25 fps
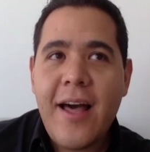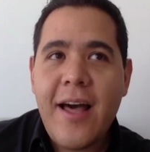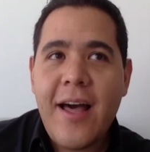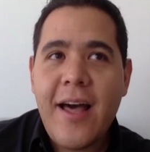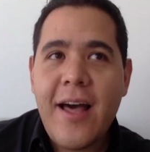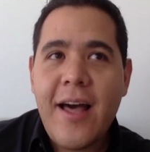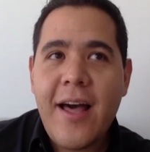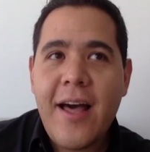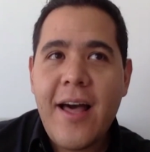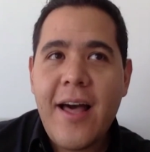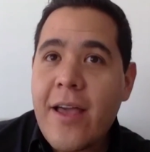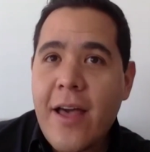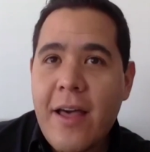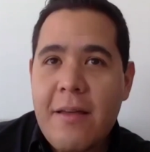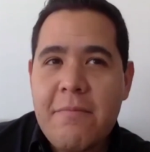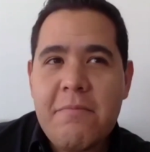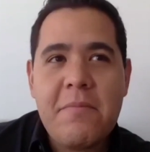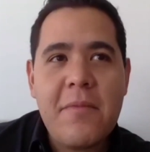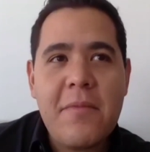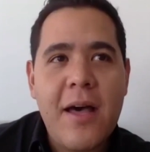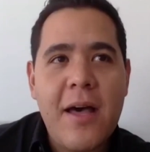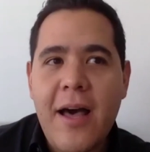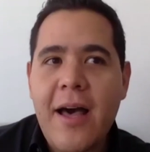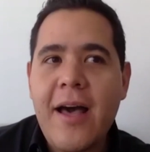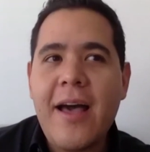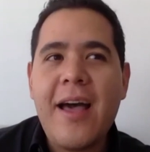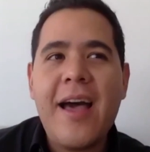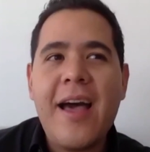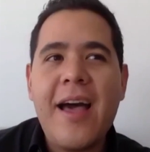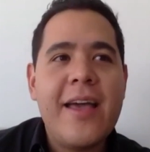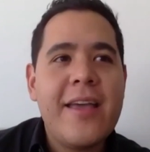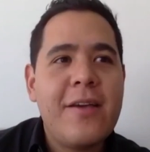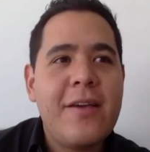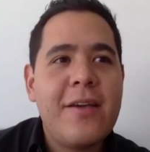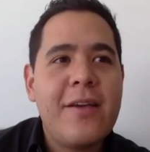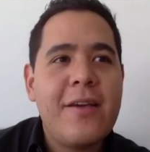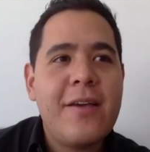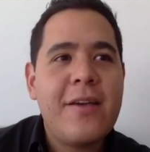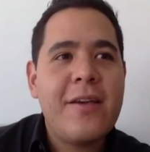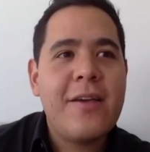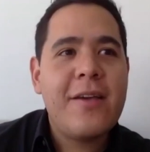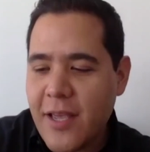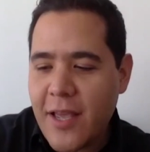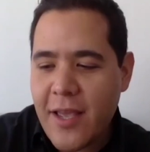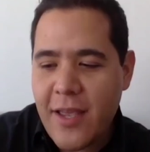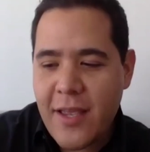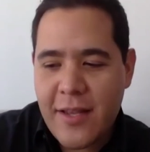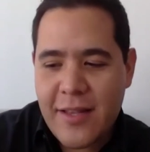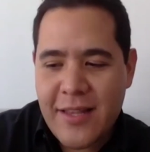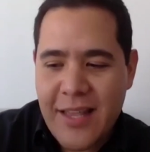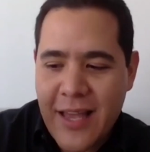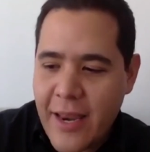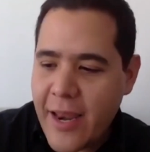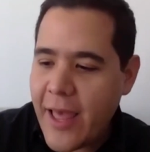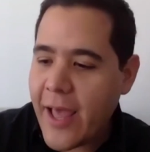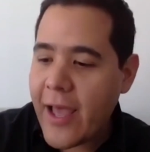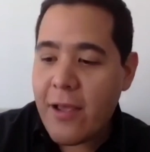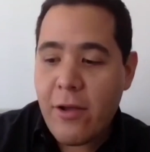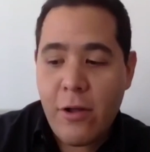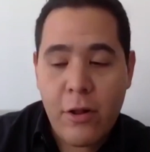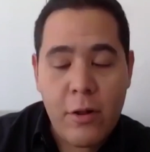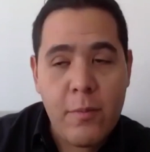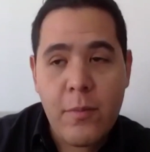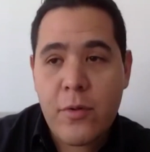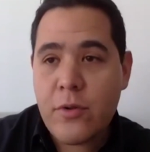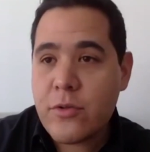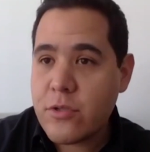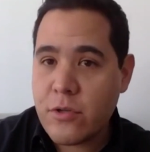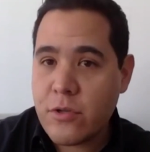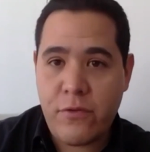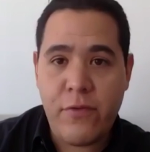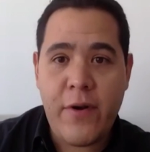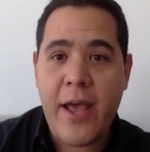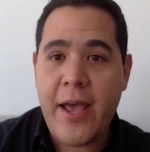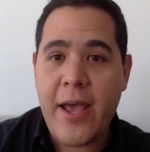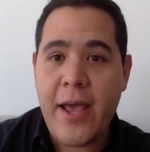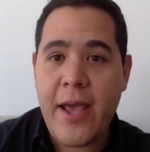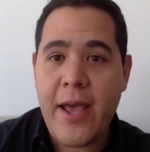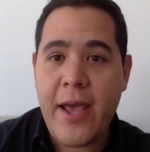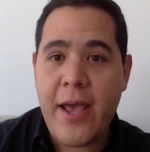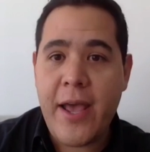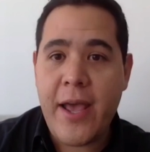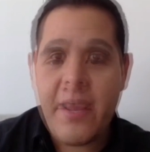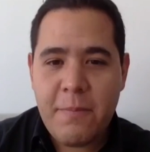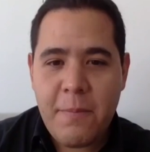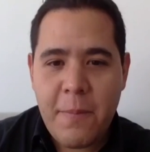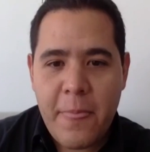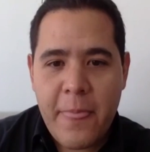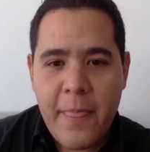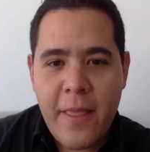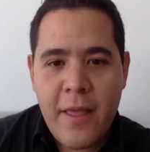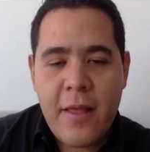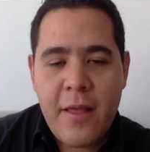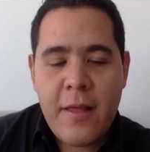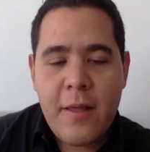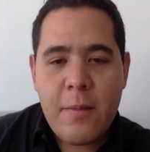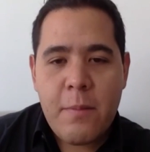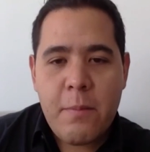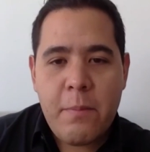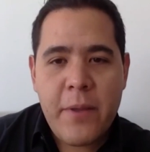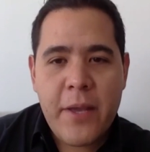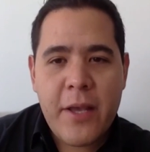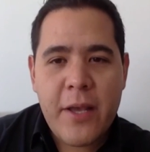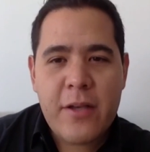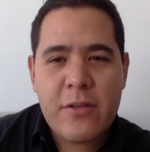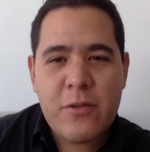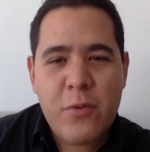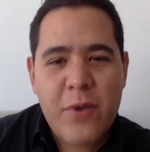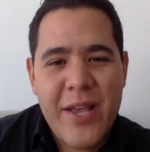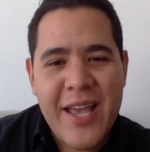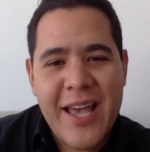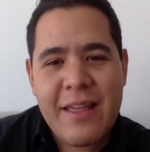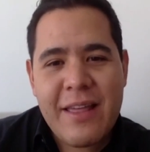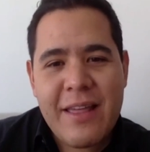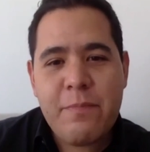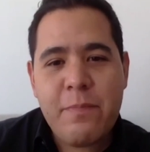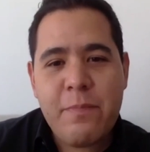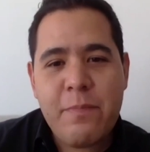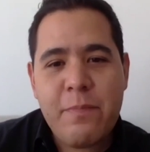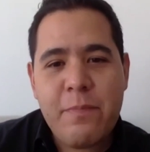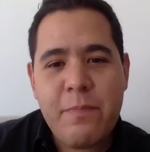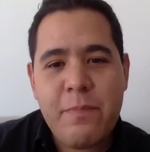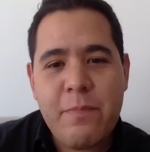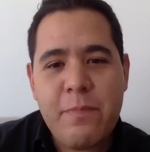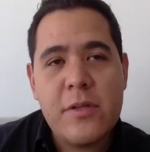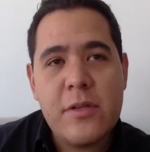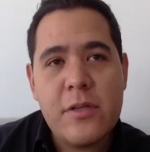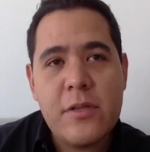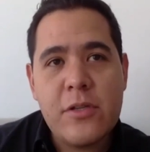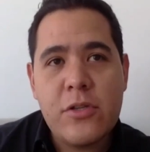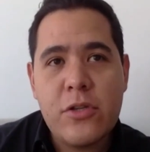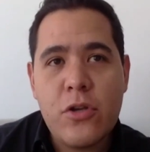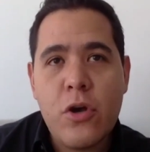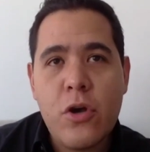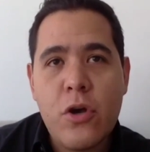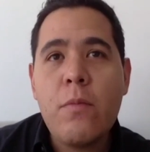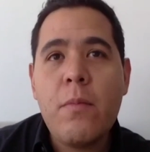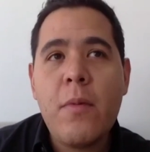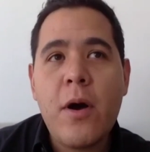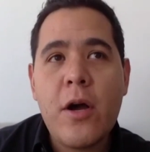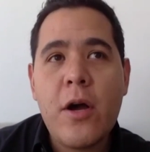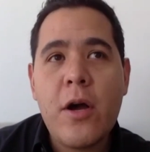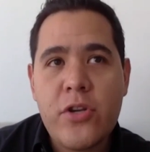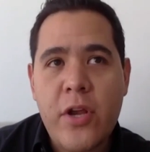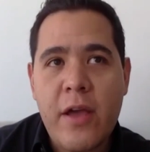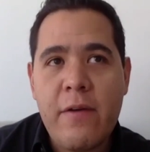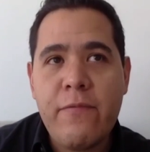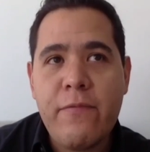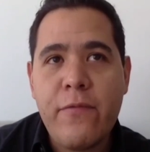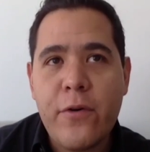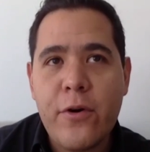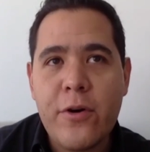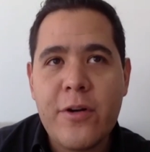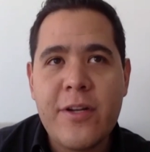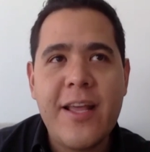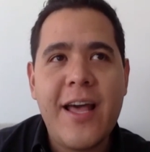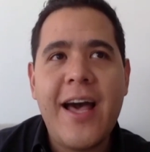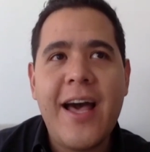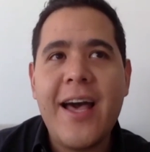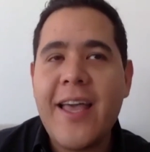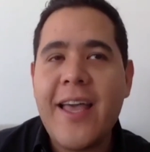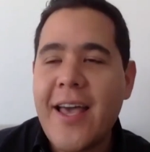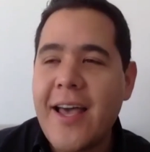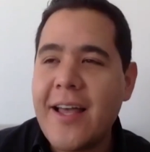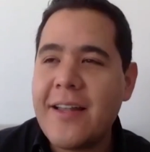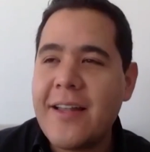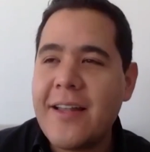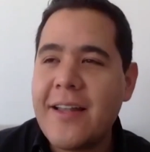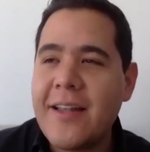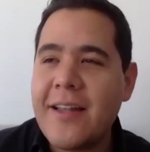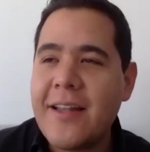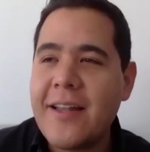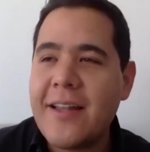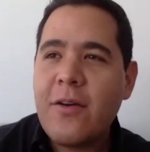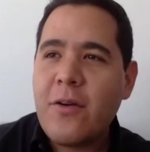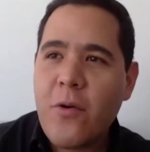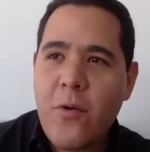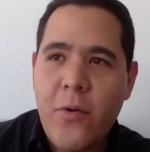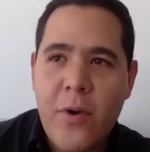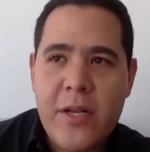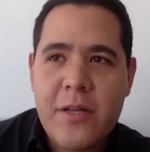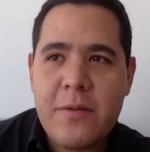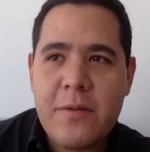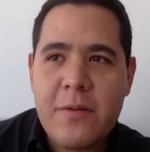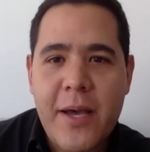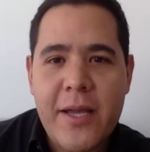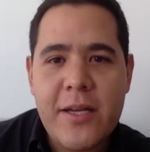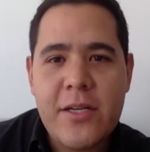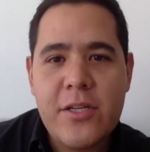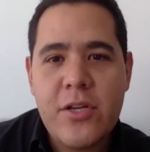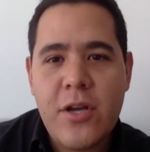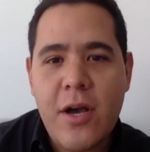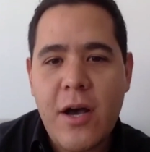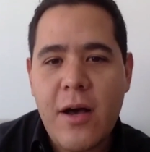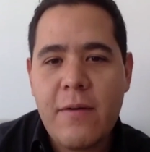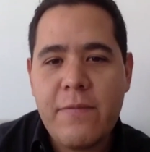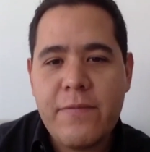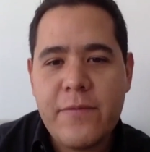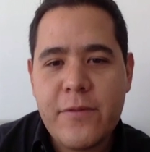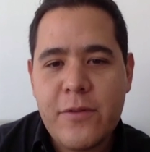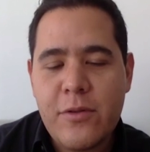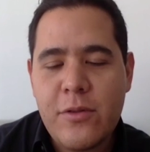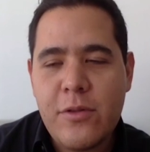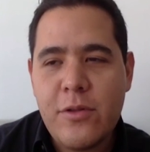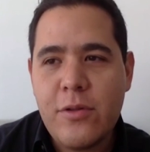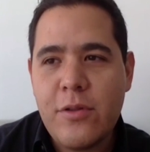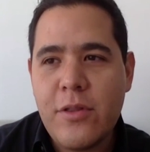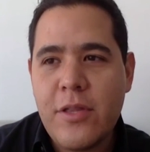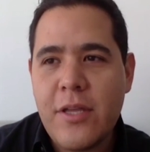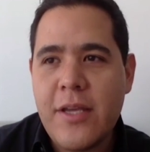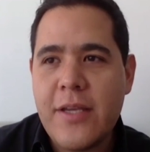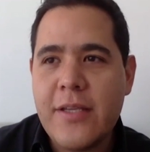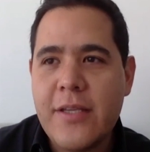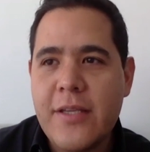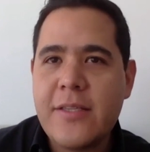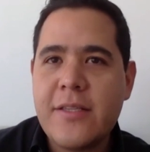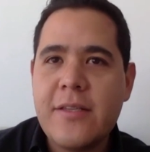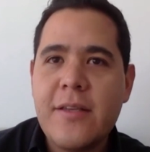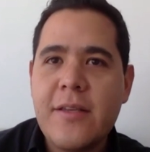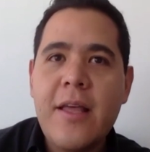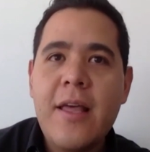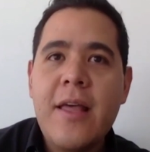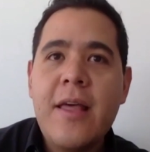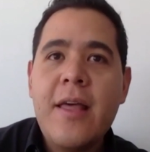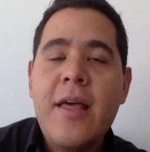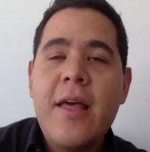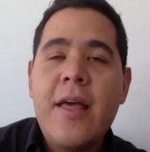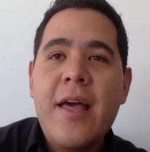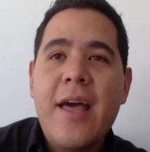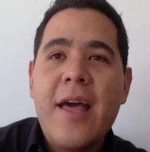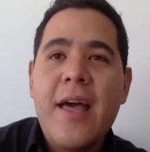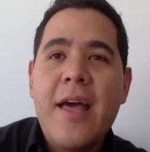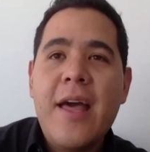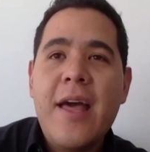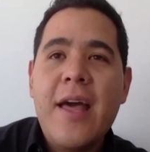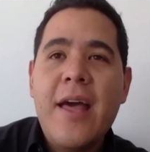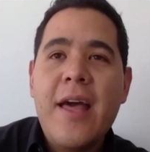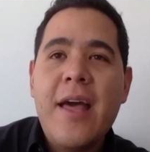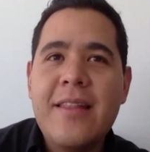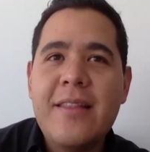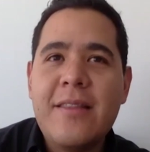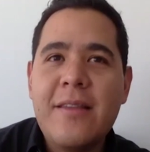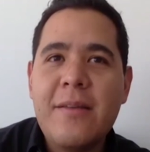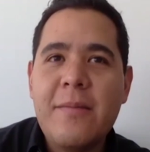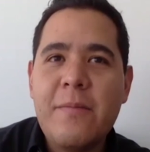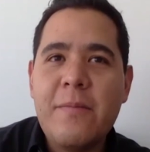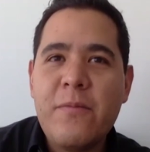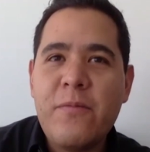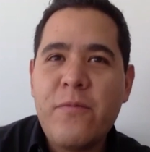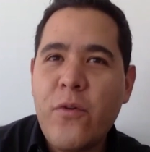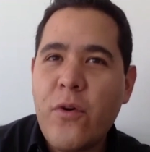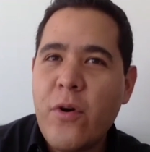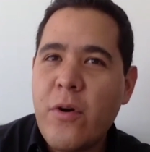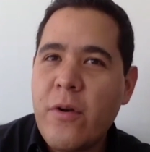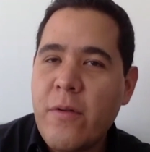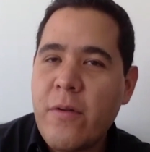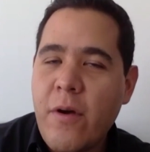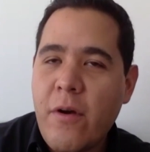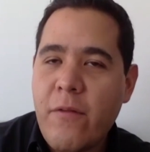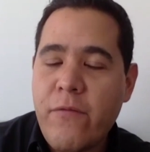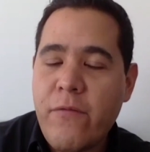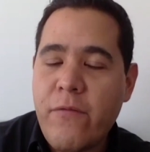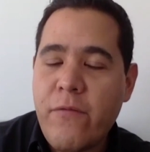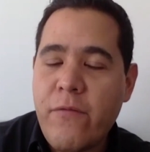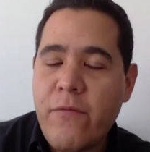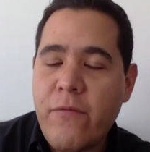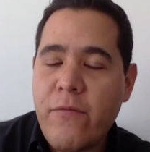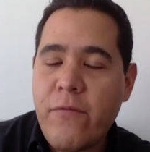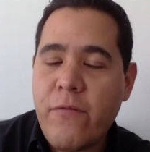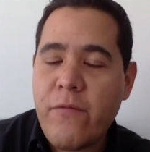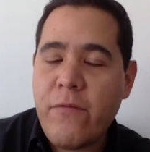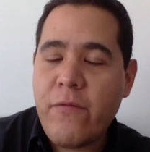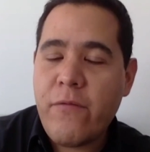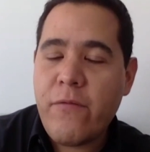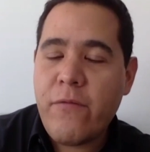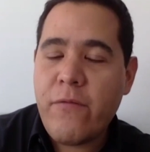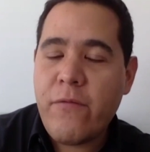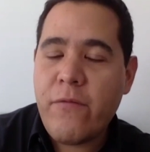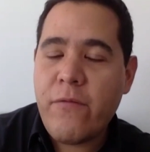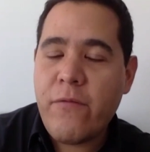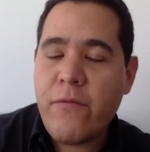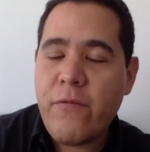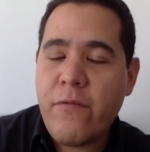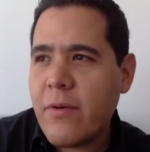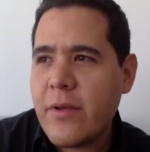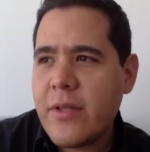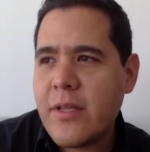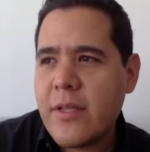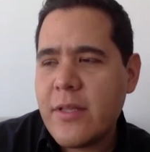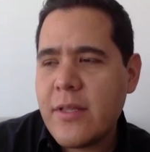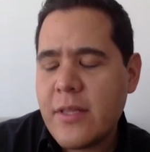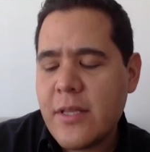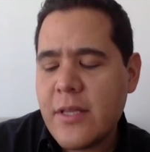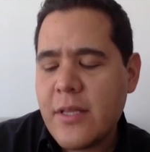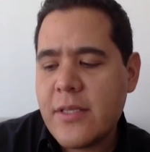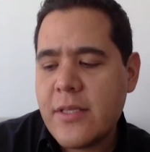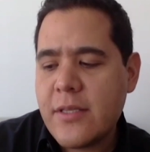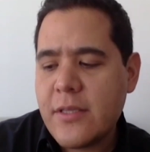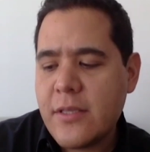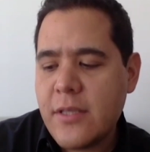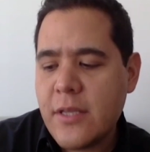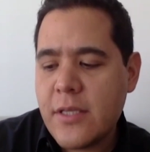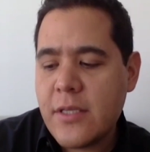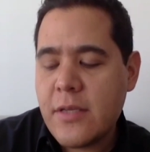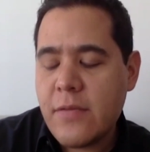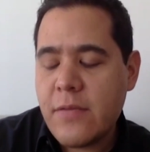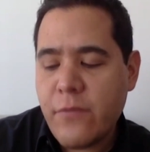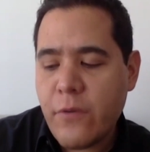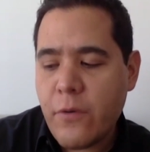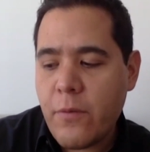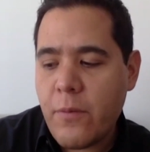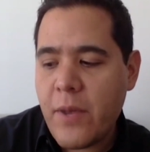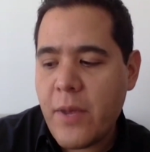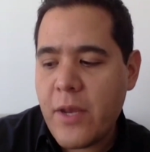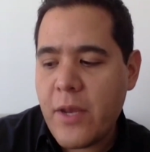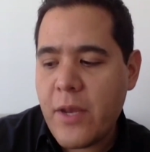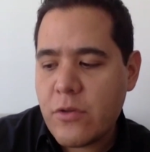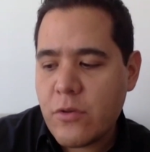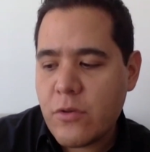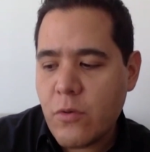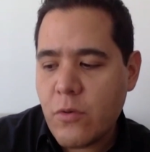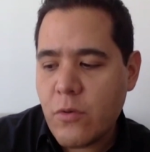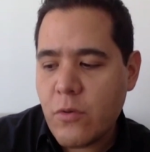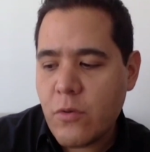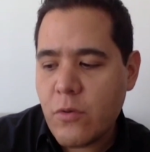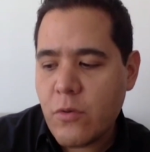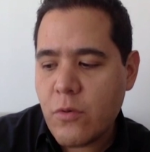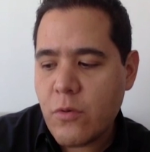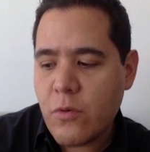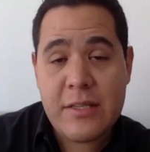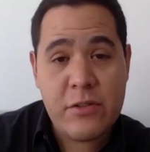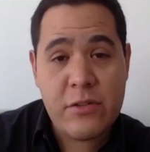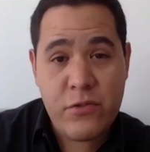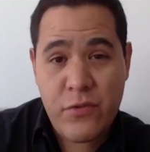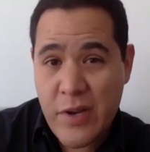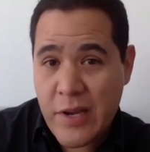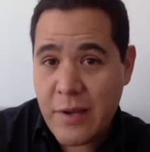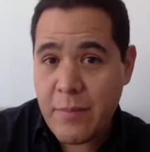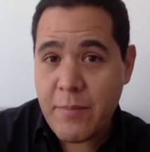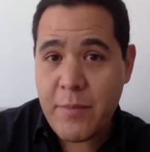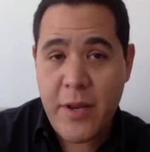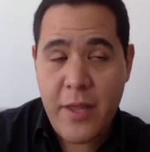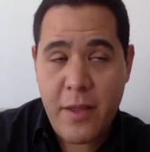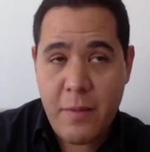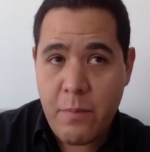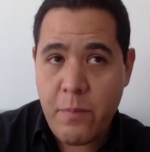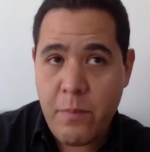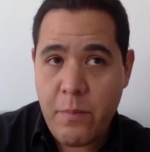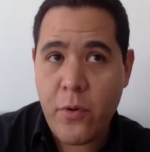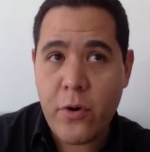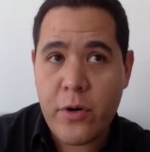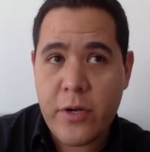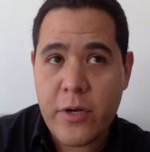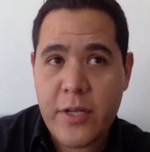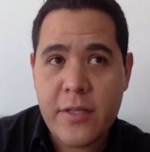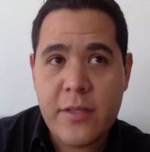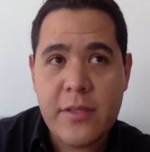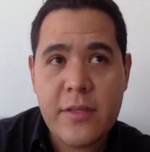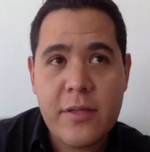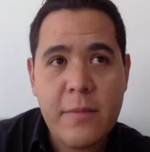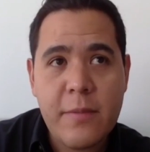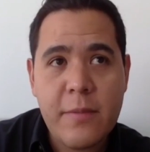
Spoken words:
I could say that I almost cried because we had put so much effort. I had quit my job to do this, and for us, this information was extremely important.